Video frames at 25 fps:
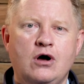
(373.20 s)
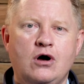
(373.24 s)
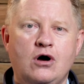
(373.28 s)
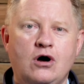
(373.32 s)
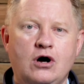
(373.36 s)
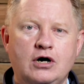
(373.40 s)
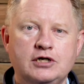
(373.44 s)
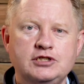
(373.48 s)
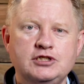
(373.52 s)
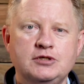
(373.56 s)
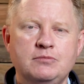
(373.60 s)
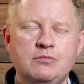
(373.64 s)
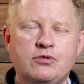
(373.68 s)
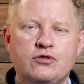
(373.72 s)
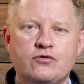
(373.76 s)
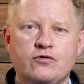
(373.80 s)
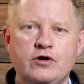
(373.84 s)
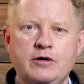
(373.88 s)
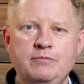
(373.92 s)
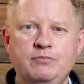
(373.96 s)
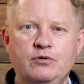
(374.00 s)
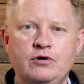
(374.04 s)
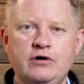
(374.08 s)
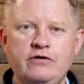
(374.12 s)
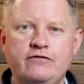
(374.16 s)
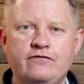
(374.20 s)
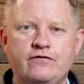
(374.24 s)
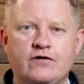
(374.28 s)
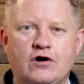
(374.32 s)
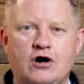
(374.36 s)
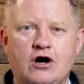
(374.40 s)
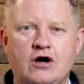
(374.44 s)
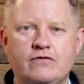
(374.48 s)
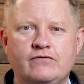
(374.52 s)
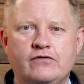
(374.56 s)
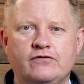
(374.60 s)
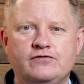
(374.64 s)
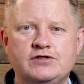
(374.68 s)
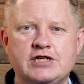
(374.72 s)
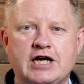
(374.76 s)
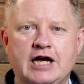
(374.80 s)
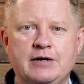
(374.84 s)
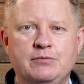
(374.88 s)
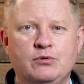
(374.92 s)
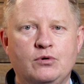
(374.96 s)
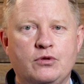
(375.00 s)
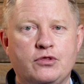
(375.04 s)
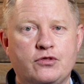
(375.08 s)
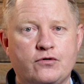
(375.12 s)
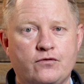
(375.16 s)
Item 3.5 of
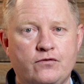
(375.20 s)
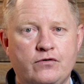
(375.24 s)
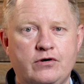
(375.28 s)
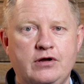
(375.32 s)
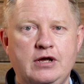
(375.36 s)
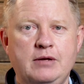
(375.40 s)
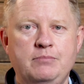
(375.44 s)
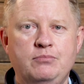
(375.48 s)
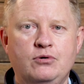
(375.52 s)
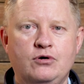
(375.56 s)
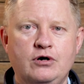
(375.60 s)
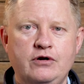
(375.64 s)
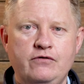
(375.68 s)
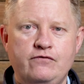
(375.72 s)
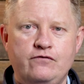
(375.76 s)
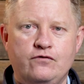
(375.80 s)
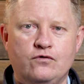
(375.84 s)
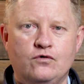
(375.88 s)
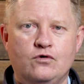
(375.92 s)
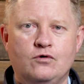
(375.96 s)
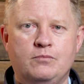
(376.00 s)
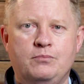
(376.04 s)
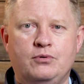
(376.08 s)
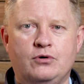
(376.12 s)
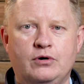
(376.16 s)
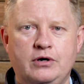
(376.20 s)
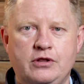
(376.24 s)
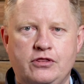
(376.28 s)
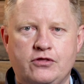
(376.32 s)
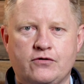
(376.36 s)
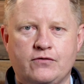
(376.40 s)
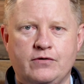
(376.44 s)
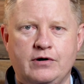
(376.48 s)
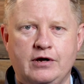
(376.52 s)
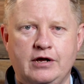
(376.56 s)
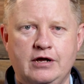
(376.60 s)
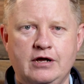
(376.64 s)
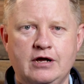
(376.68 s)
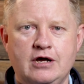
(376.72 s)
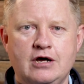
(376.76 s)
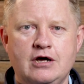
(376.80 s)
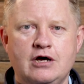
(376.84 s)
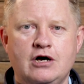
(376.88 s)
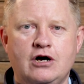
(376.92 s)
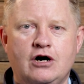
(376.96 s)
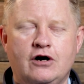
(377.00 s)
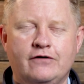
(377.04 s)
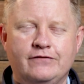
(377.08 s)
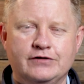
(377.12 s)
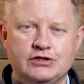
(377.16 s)
Table 3.4.3
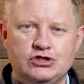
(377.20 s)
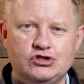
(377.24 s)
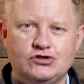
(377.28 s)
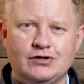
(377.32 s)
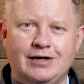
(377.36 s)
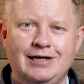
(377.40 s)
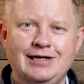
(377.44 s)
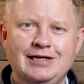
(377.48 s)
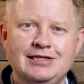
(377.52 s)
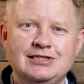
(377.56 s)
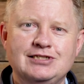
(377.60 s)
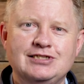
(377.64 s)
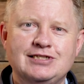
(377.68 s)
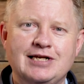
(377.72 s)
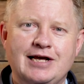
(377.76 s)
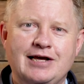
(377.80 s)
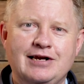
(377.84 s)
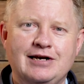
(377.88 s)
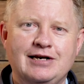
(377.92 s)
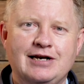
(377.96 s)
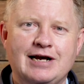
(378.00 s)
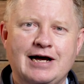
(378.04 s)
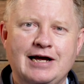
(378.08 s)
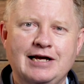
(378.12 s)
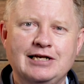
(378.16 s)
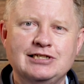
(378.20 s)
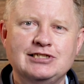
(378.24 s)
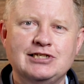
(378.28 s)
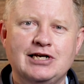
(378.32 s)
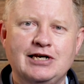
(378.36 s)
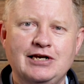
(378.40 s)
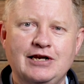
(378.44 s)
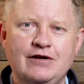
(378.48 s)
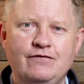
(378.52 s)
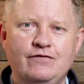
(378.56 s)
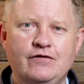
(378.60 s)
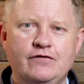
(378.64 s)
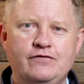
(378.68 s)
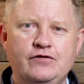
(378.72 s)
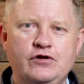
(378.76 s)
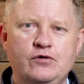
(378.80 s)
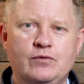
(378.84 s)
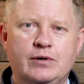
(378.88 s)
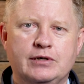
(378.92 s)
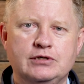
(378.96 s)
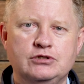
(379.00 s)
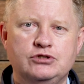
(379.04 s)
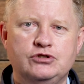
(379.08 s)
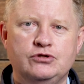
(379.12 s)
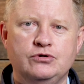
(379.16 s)
of Australian Standard AS
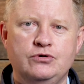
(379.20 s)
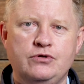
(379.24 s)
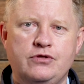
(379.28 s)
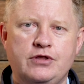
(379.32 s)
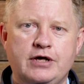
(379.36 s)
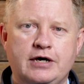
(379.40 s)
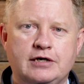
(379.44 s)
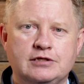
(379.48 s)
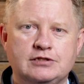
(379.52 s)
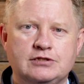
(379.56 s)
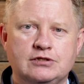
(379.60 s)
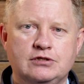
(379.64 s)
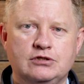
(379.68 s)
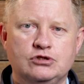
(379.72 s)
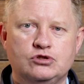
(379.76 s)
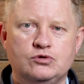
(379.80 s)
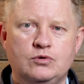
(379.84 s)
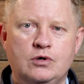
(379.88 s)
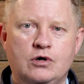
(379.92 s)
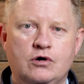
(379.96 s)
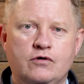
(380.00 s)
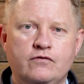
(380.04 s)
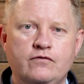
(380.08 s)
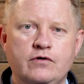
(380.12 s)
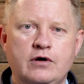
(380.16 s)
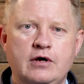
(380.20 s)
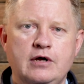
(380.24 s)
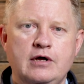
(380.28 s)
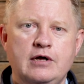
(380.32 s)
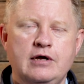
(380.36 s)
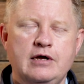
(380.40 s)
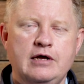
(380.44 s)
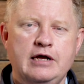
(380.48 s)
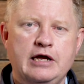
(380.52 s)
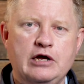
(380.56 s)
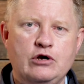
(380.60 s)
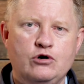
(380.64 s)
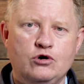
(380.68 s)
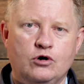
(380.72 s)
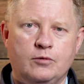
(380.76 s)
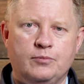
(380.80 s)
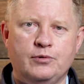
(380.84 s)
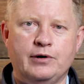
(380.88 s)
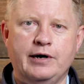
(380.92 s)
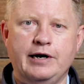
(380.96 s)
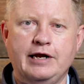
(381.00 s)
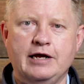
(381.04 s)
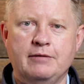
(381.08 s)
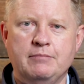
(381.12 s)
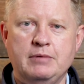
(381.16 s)
1851-2012,
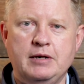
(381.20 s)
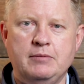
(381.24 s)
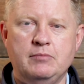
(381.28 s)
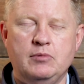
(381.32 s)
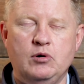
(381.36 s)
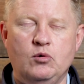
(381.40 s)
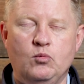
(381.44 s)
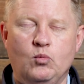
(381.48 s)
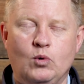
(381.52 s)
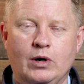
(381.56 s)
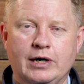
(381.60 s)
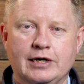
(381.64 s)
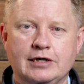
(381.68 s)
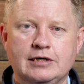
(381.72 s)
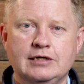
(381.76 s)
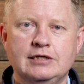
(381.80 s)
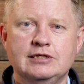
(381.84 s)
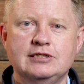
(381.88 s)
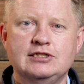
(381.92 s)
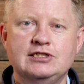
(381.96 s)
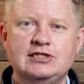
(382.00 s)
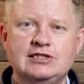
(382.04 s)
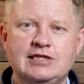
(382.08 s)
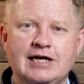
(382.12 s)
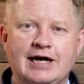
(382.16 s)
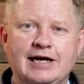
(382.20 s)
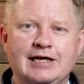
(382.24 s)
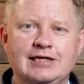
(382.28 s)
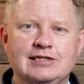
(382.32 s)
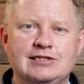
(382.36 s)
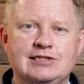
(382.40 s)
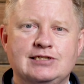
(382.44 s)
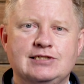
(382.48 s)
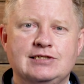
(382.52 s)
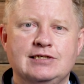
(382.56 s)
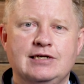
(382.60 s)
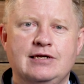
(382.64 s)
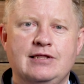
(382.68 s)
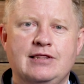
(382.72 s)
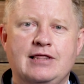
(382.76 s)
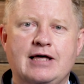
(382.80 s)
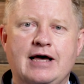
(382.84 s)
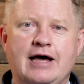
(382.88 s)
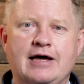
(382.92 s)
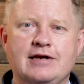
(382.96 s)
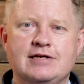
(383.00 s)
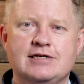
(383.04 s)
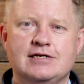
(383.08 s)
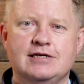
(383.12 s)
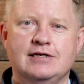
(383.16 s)
incorporating Amendment 1, states
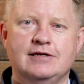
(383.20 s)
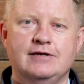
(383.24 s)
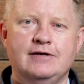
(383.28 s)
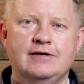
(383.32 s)
that